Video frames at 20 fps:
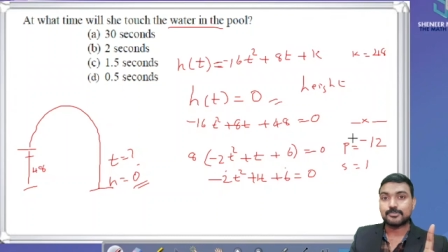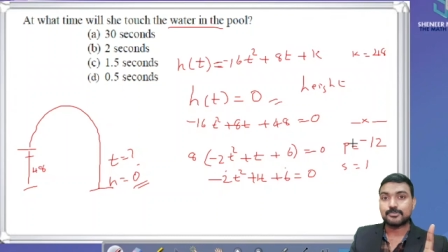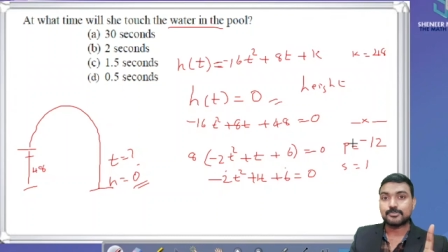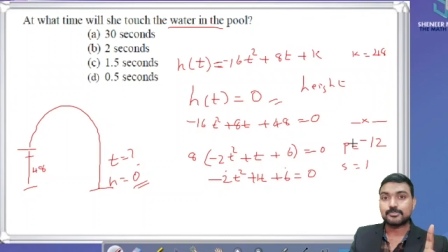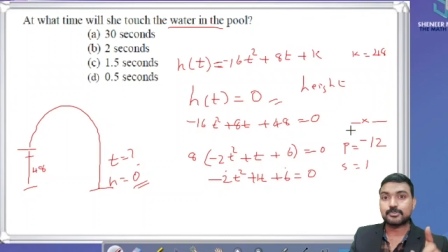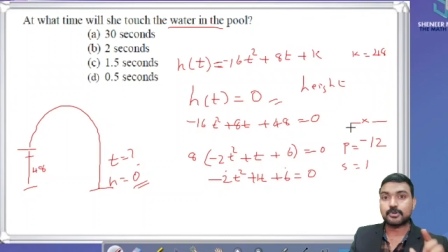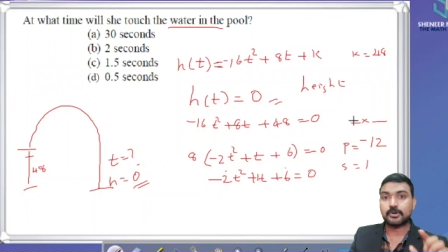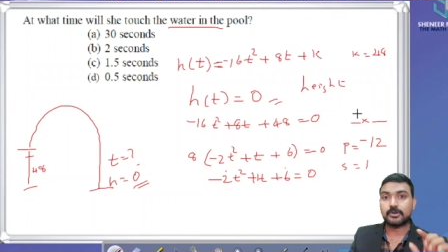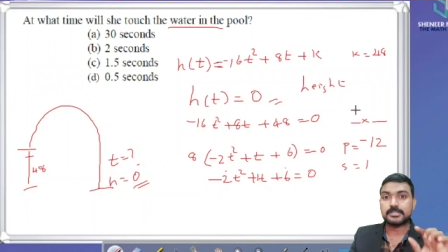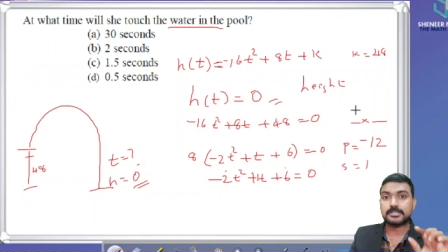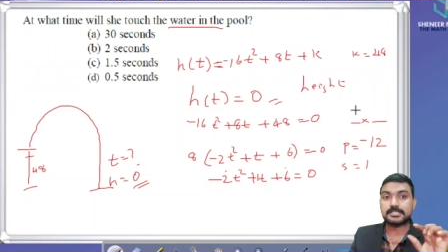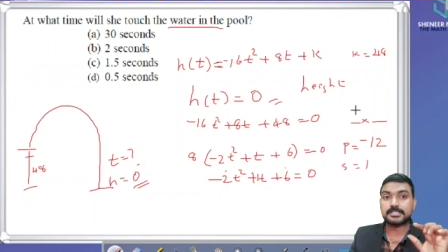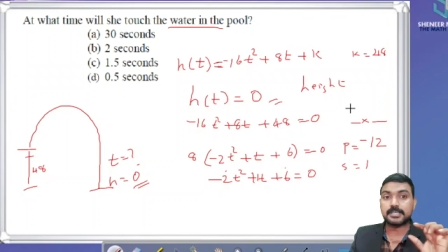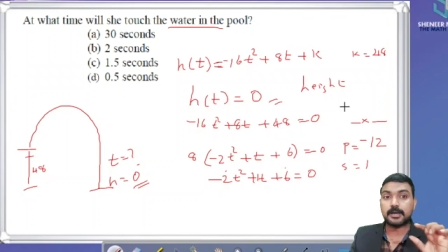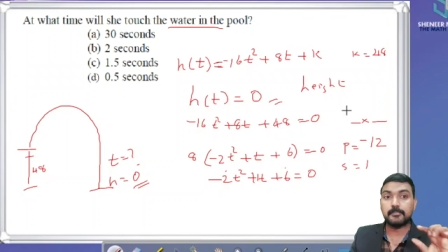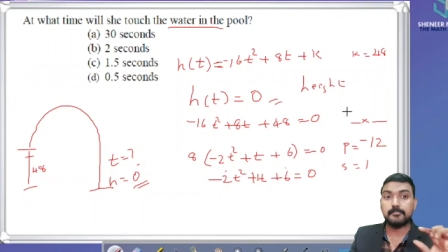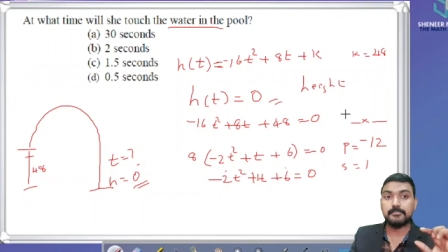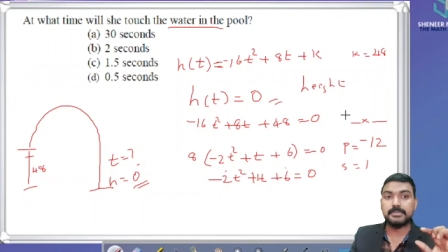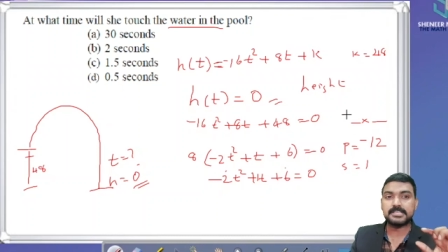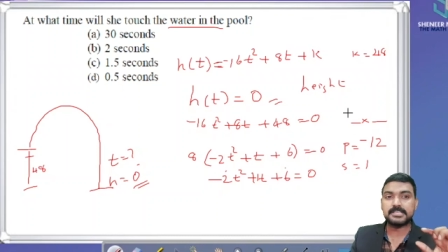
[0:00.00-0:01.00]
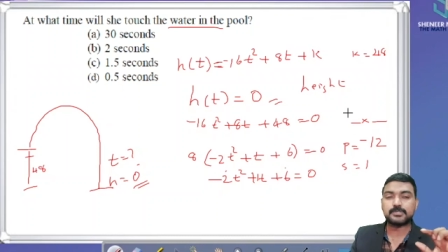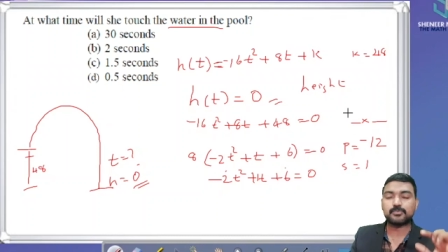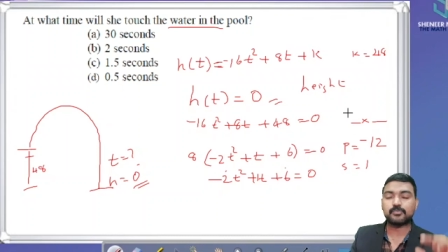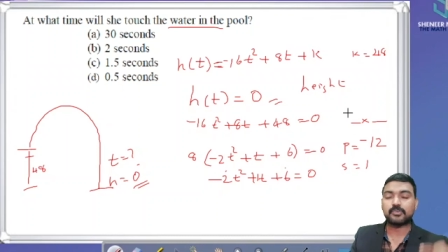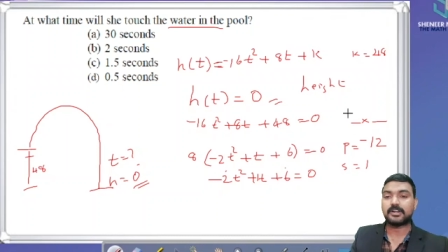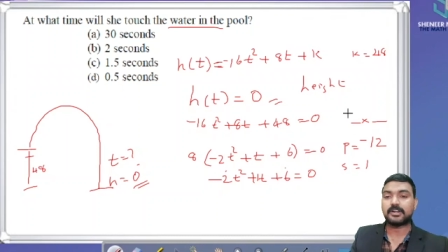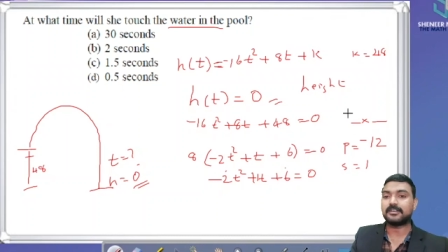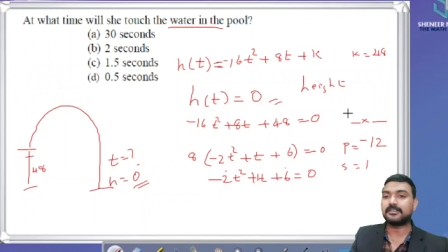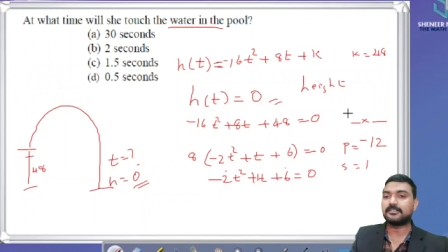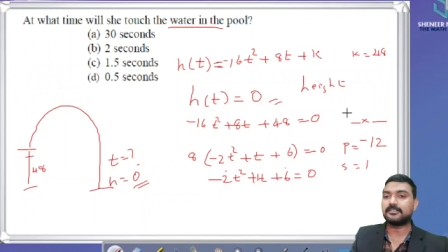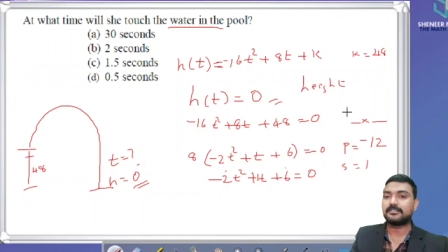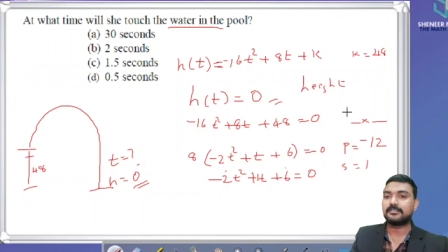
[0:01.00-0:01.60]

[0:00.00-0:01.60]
So sum is 1.